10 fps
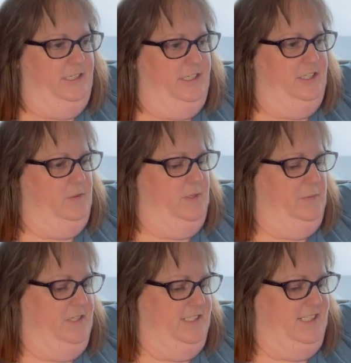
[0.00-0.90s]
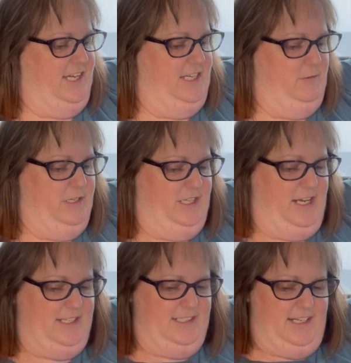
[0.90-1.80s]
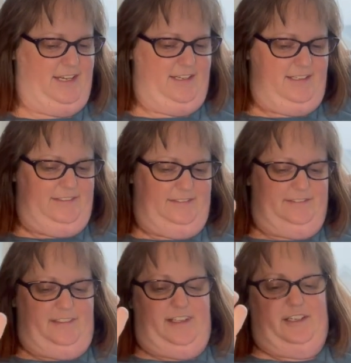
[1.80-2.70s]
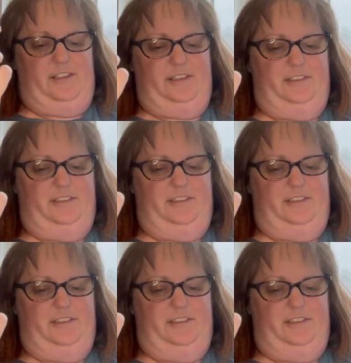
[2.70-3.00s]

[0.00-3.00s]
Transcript: Can you be present anywhere that hasn't there?